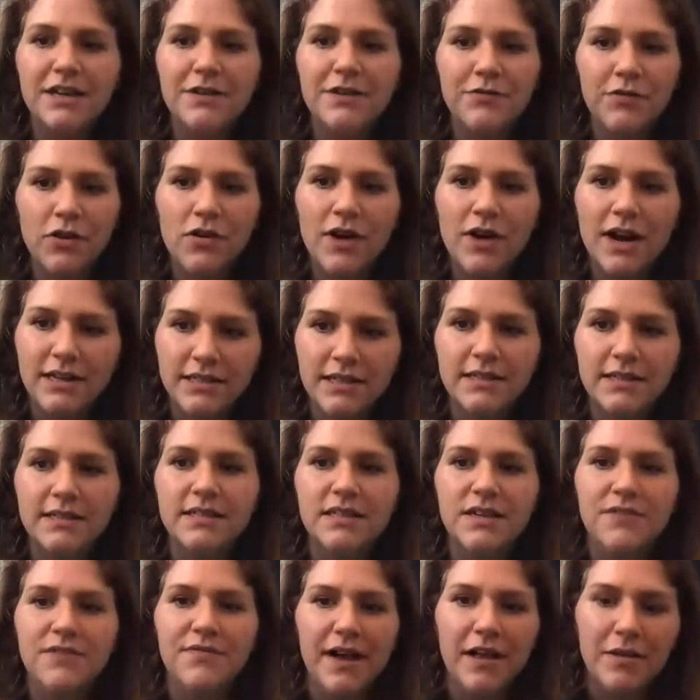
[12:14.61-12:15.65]
an inflorescence
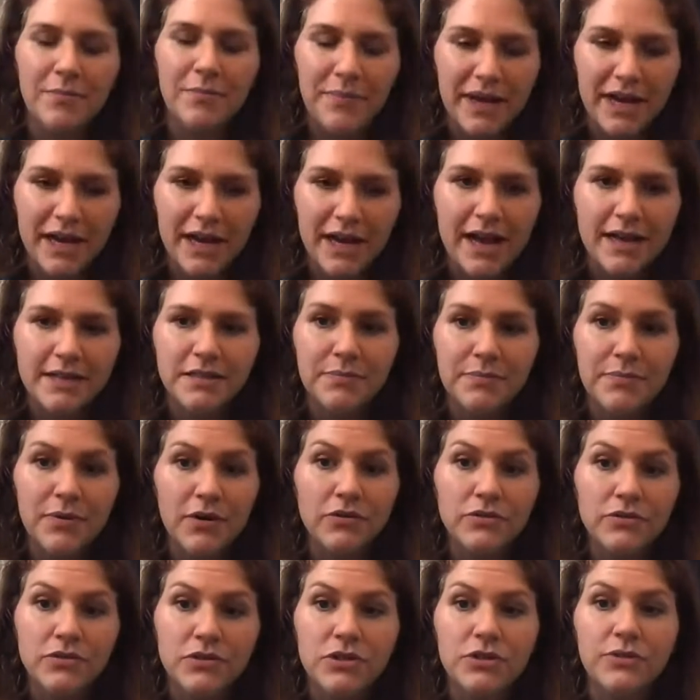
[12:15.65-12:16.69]
developing as
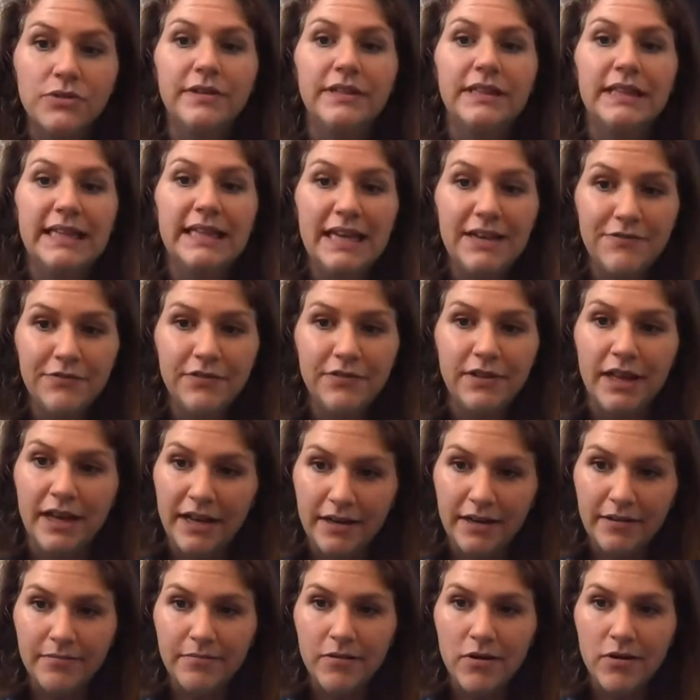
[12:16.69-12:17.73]
opposed to a
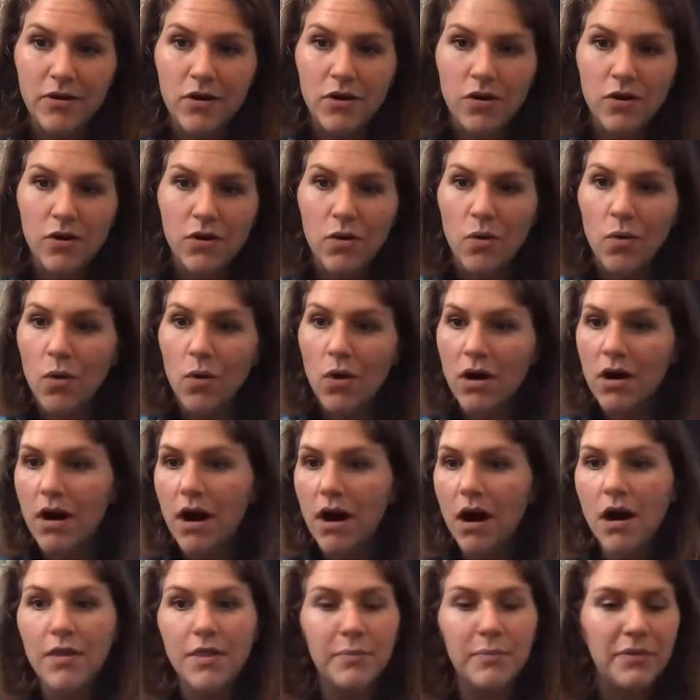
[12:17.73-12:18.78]
leaflet, or
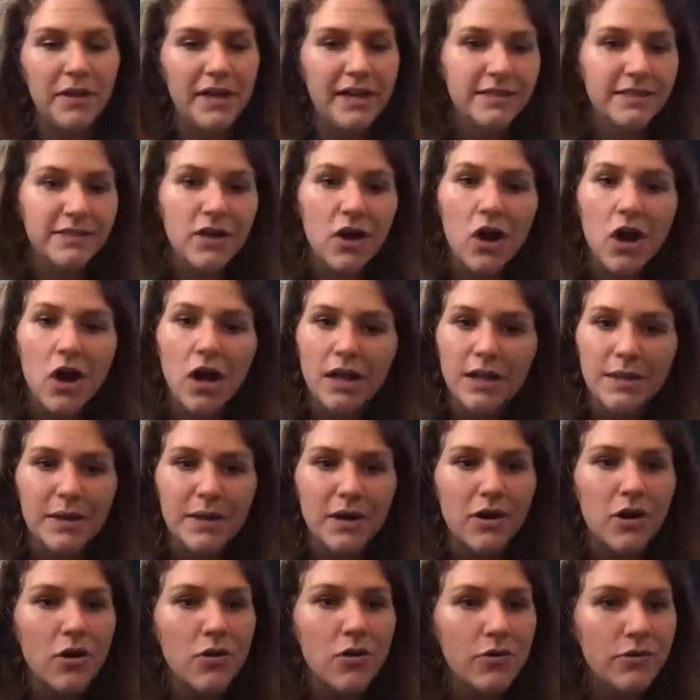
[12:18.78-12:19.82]
are the plants all on
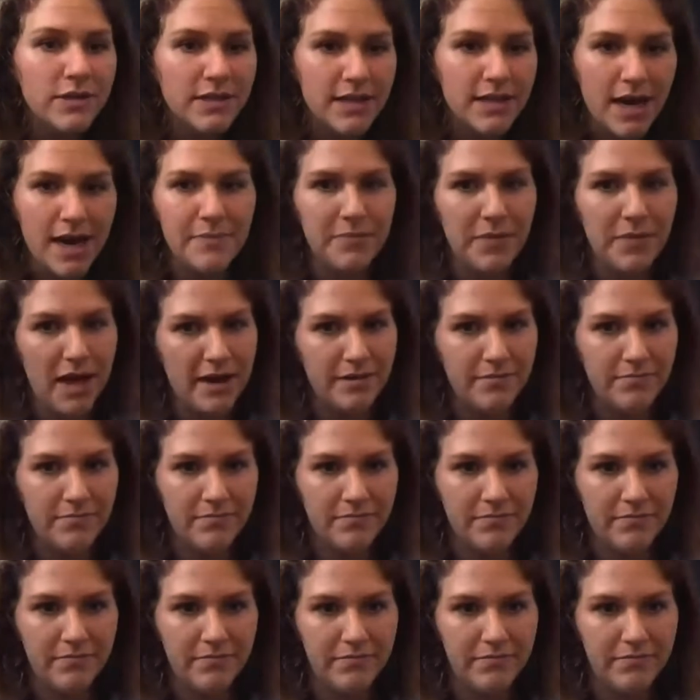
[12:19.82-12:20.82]
their own timeline?